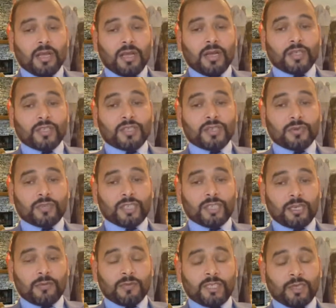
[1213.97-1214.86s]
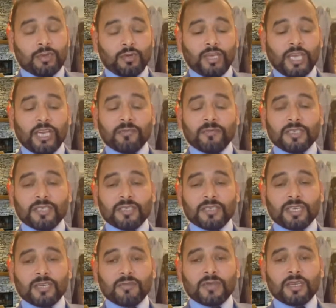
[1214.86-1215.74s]
statement, you gave a
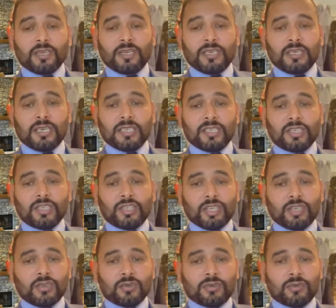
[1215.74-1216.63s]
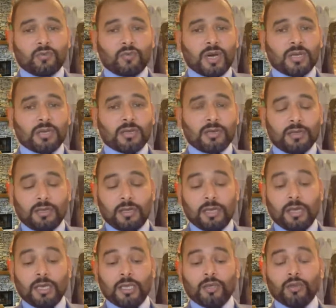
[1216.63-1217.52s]
statement in registration 1,
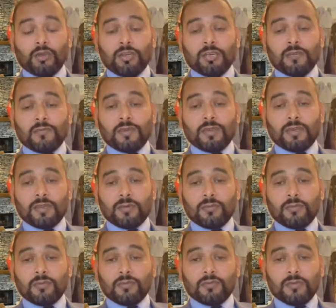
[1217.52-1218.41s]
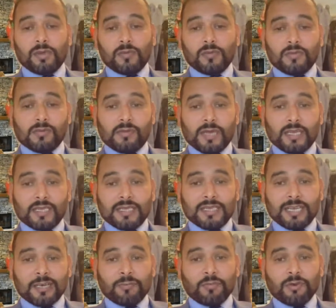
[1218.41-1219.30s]
you give the
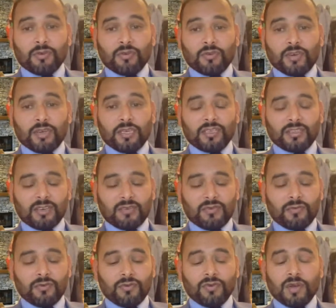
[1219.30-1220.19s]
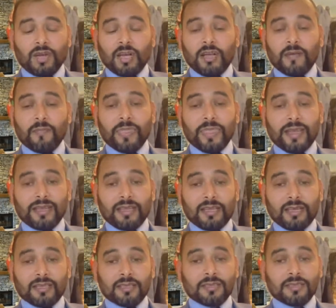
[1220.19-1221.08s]
statement or interview at
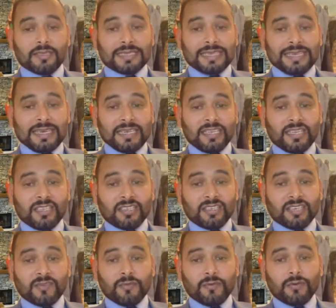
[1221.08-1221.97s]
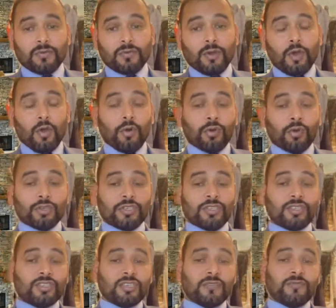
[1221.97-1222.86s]
the screening interview, which
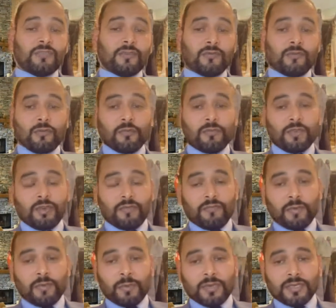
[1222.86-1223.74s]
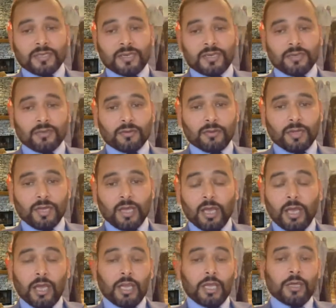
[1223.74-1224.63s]
is different from your previous reason.
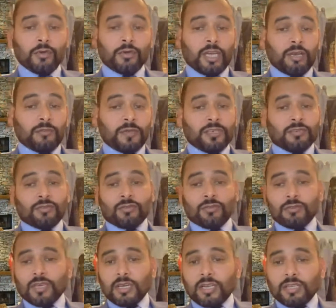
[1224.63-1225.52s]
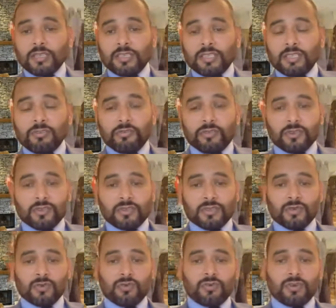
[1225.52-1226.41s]
You gave a totally different
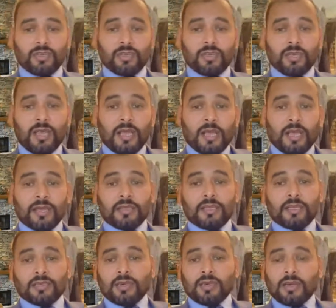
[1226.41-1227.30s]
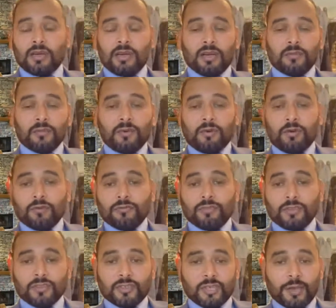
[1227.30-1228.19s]
story at the time
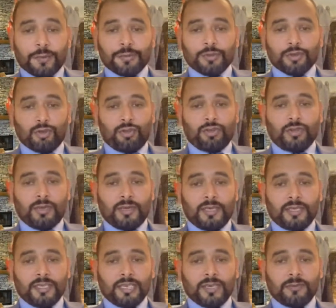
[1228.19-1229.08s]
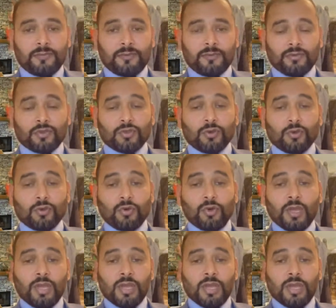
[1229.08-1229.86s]
of your substantial interview. So